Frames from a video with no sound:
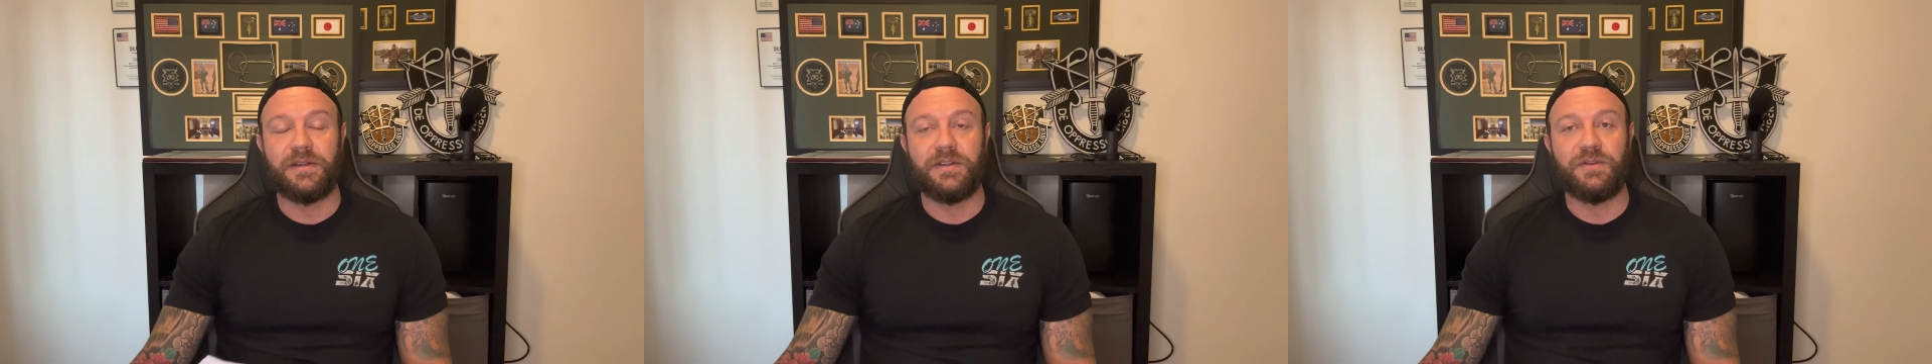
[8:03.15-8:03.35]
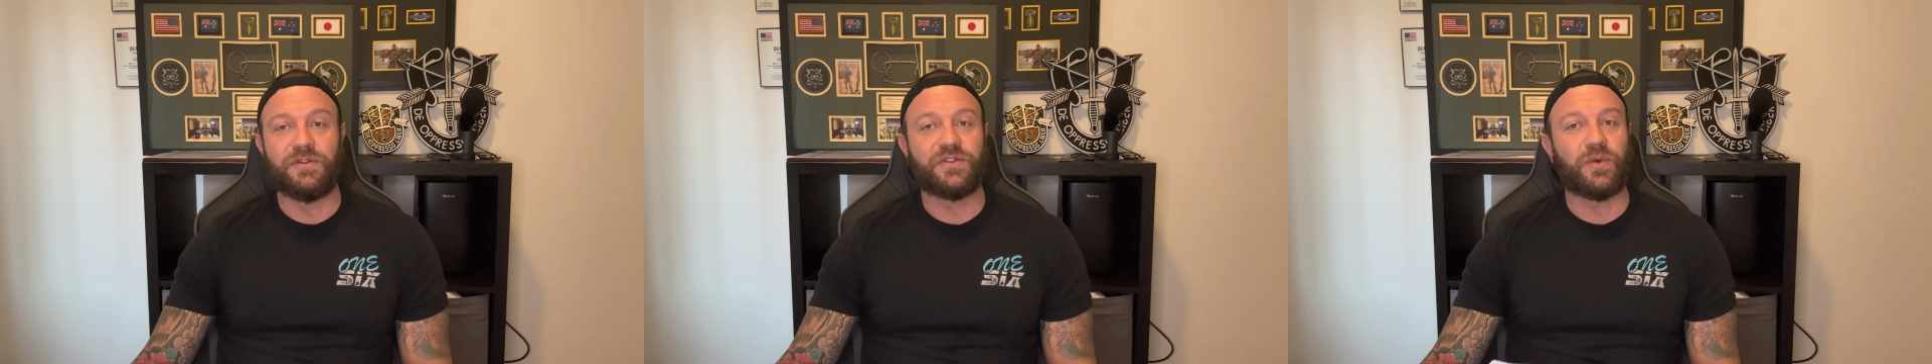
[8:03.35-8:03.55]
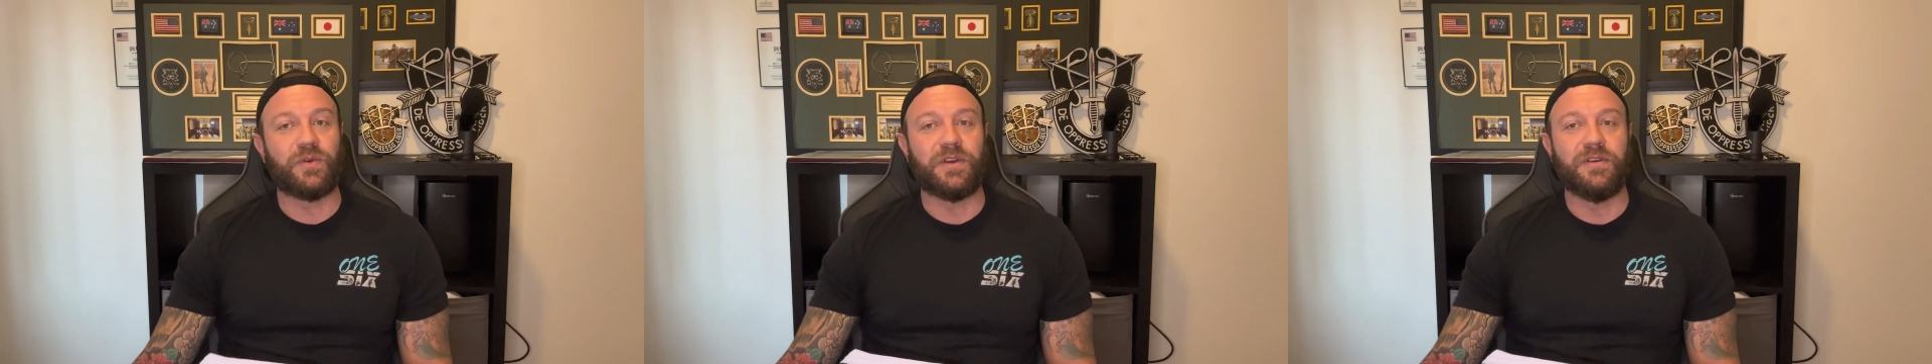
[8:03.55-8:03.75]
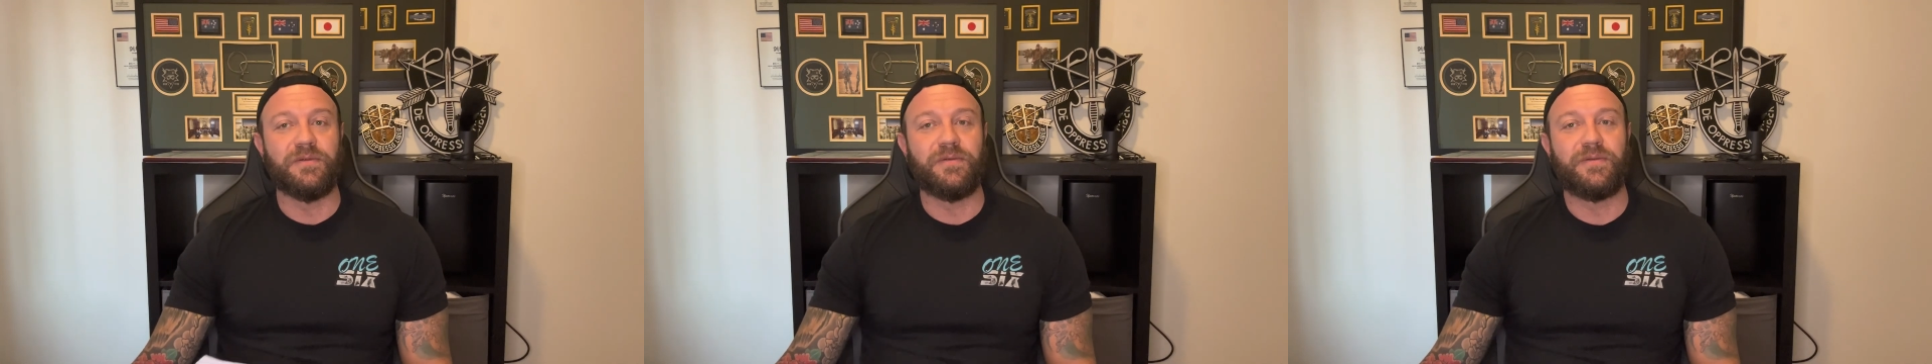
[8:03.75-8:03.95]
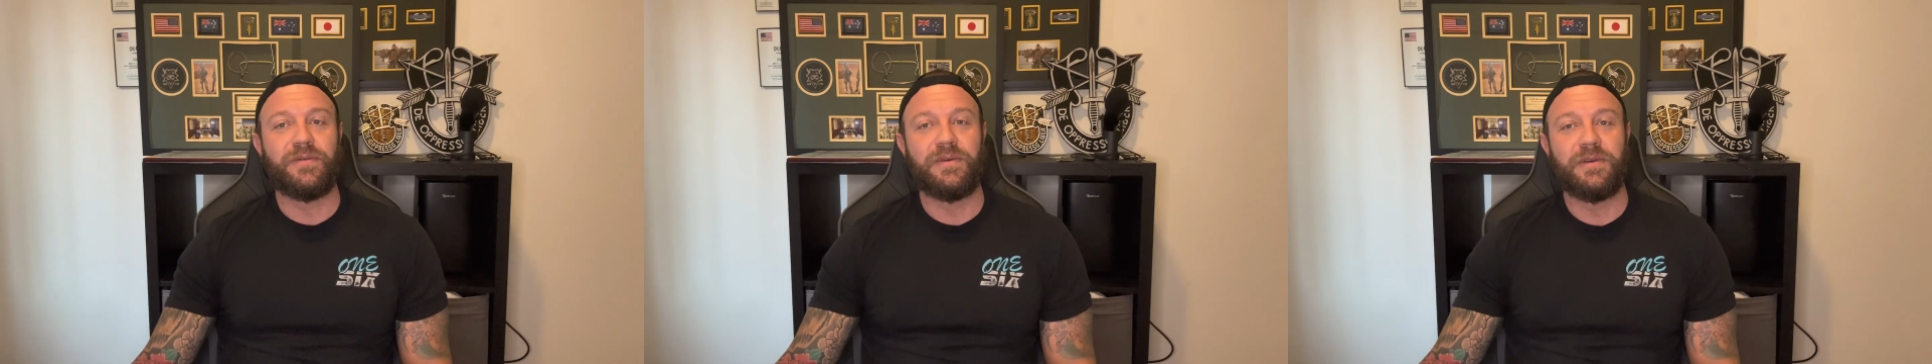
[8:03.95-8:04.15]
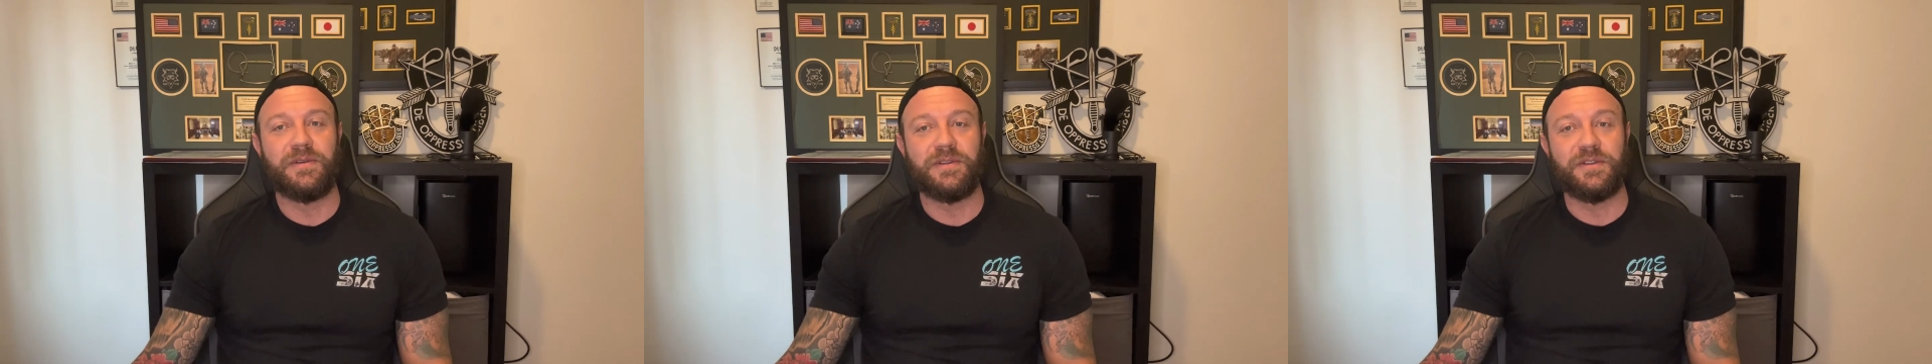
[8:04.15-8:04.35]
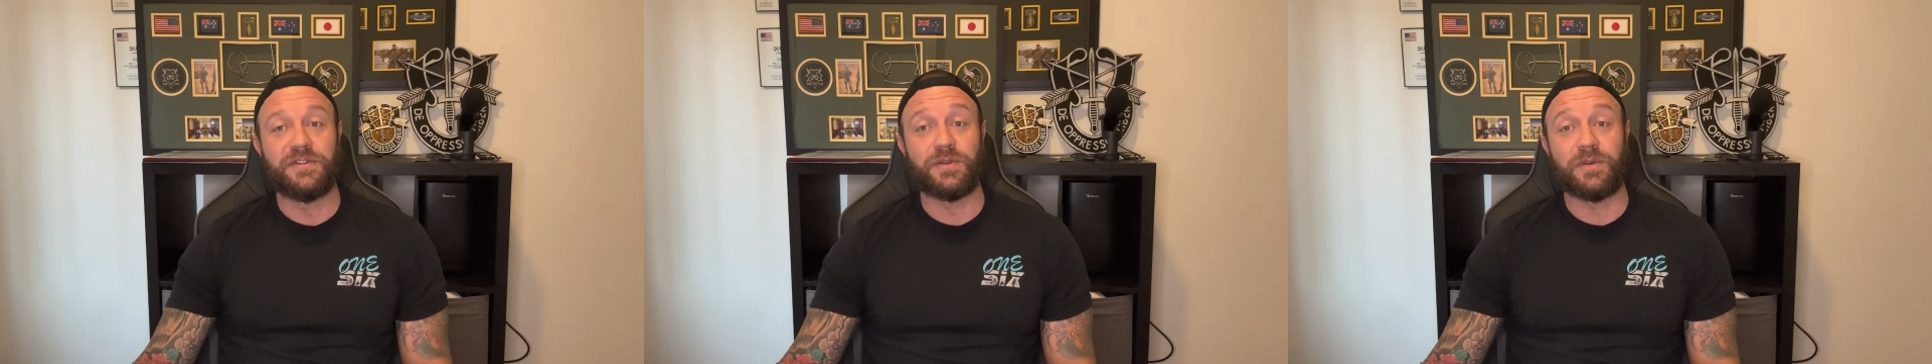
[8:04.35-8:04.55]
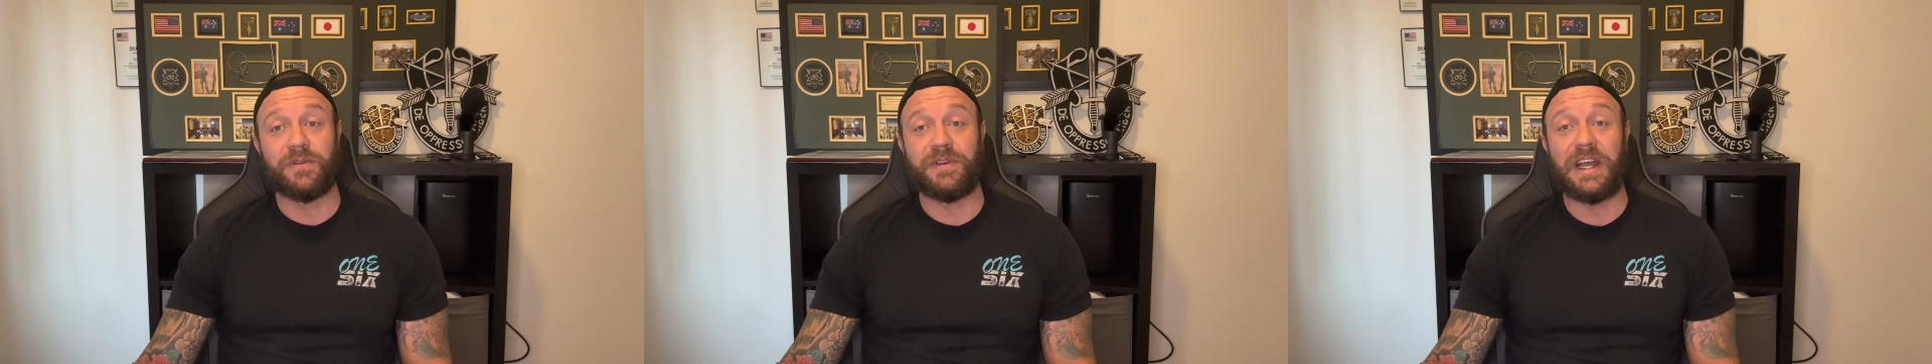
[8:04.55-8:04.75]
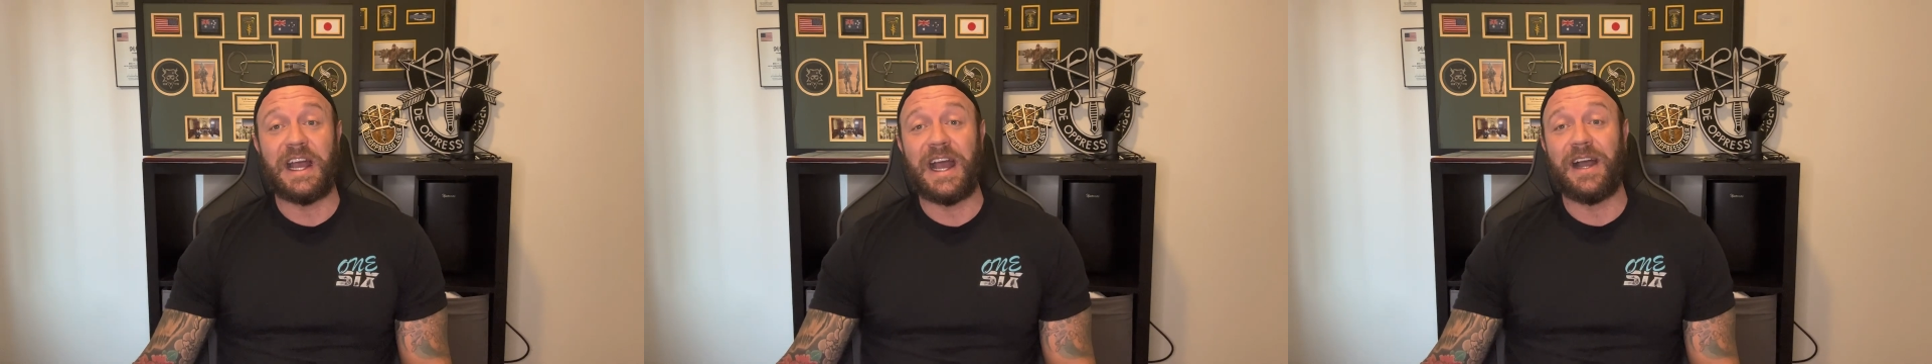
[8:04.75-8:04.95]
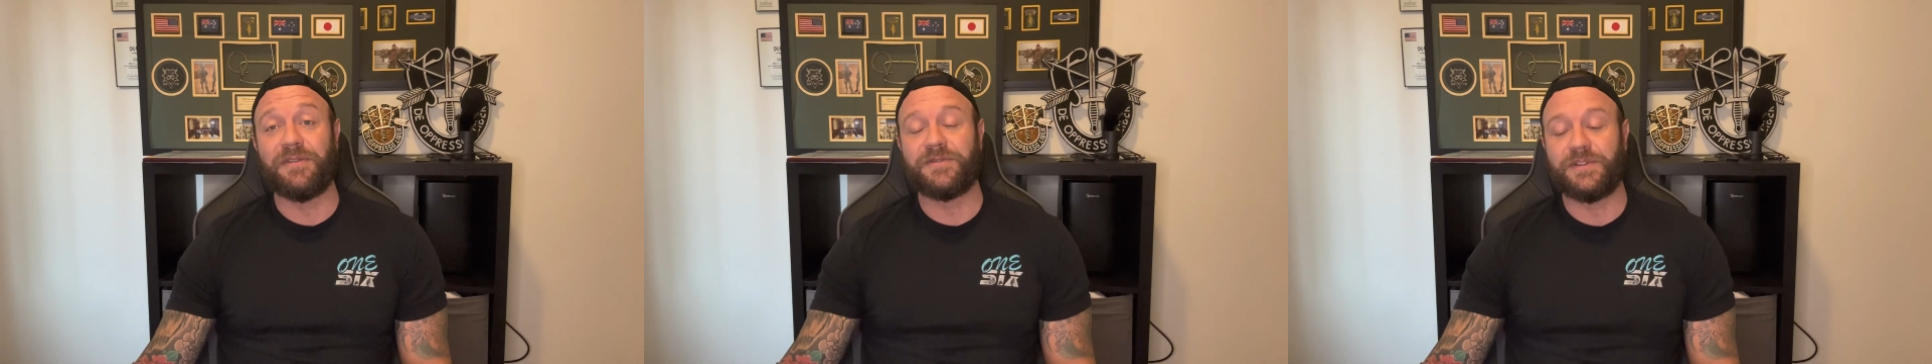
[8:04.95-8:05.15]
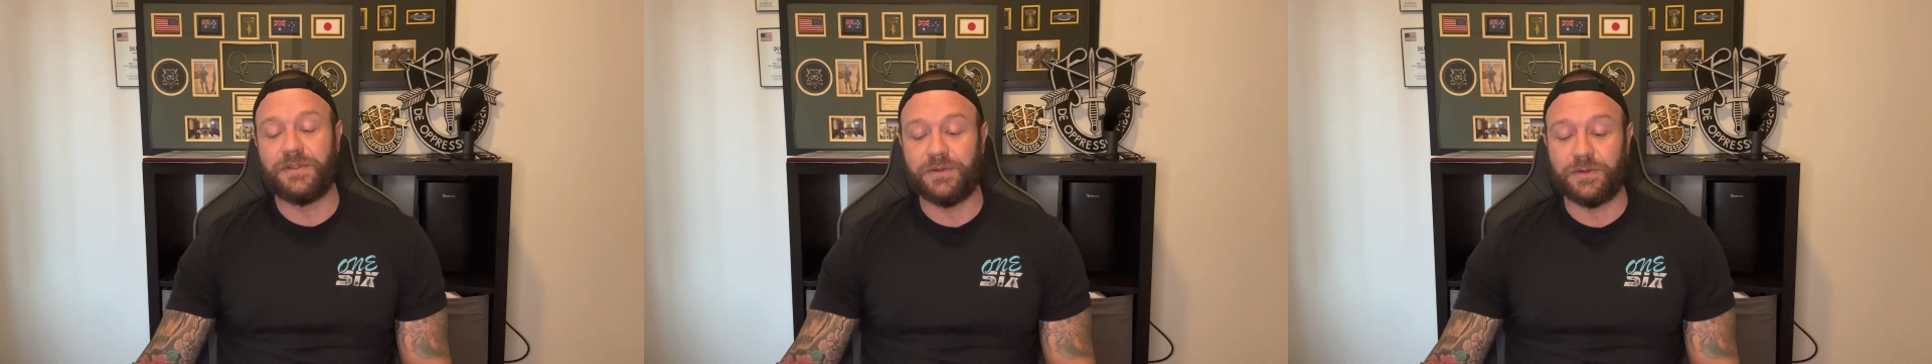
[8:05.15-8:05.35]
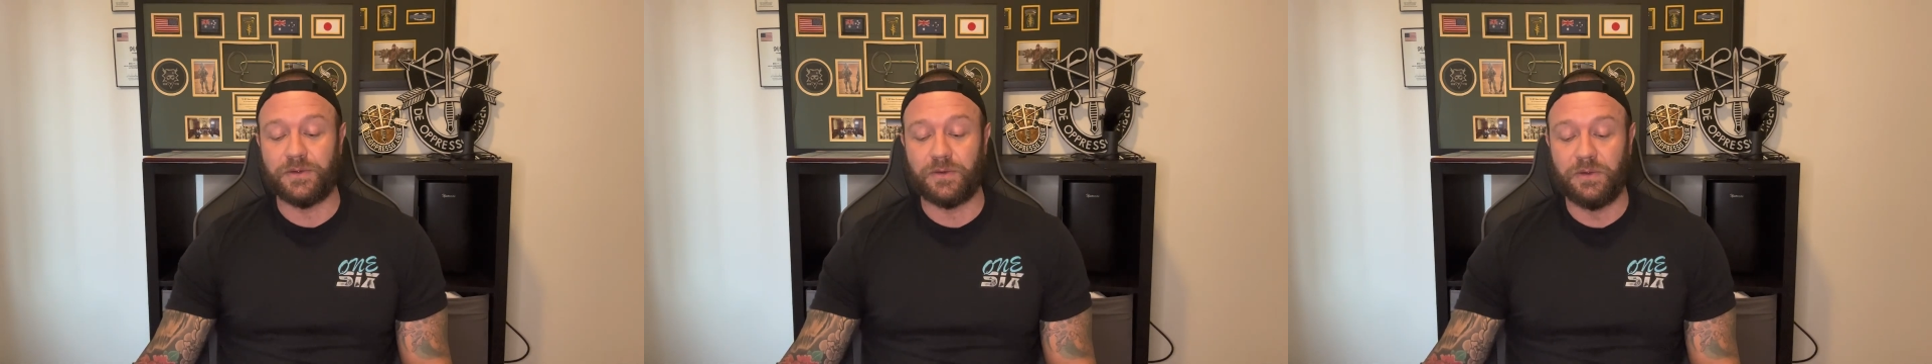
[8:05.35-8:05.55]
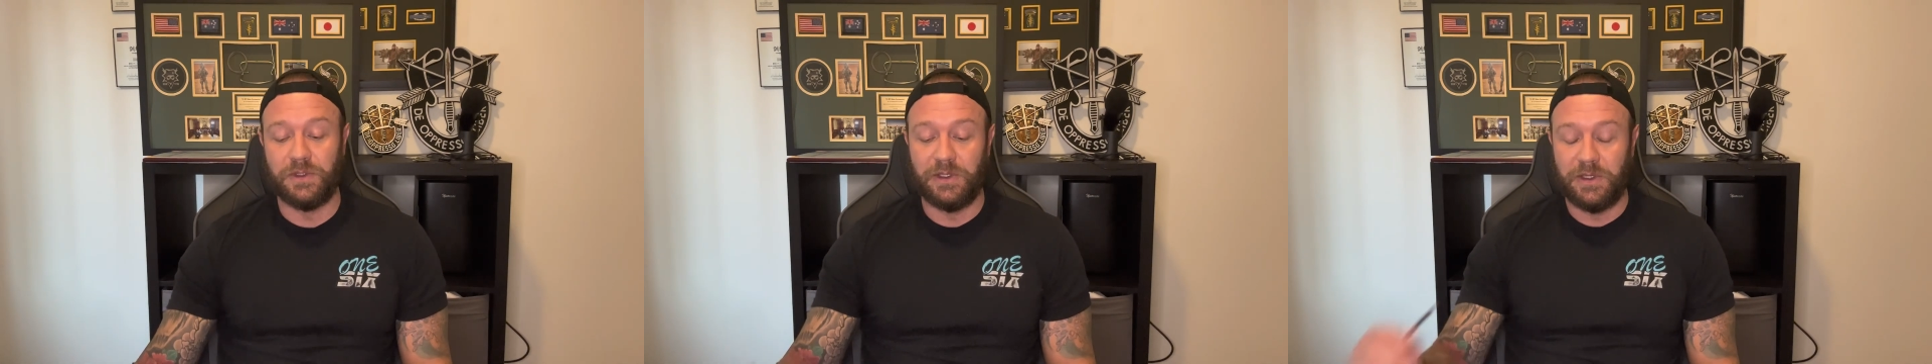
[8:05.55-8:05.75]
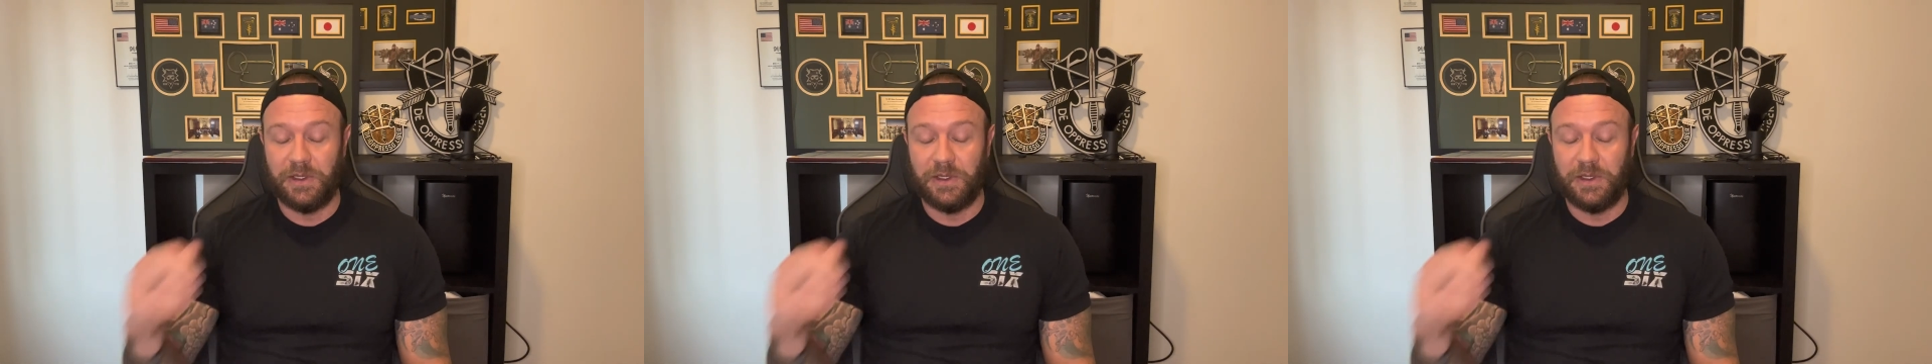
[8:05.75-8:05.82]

you sort of you sort of have to